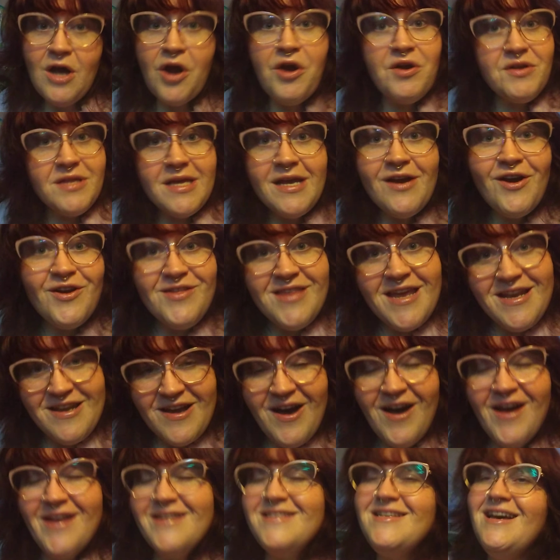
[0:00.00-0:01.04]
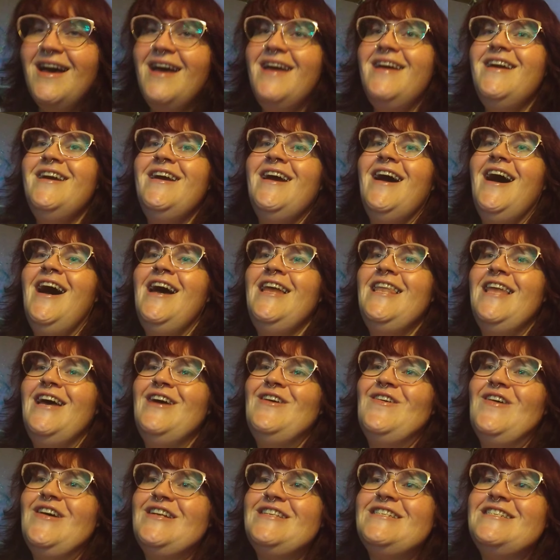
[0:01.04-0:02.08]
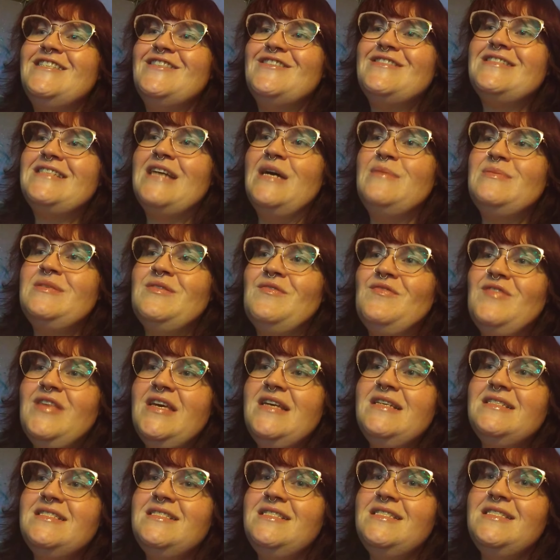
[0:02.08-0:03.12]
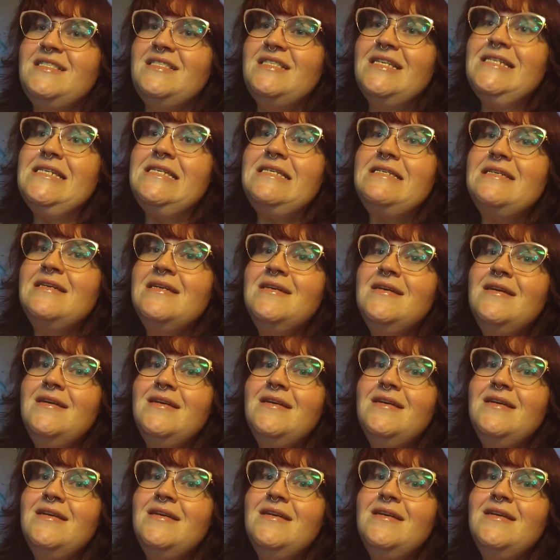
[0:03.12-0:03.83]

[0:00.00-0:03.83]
Are they, are they not? I, I like watching those types of things to see,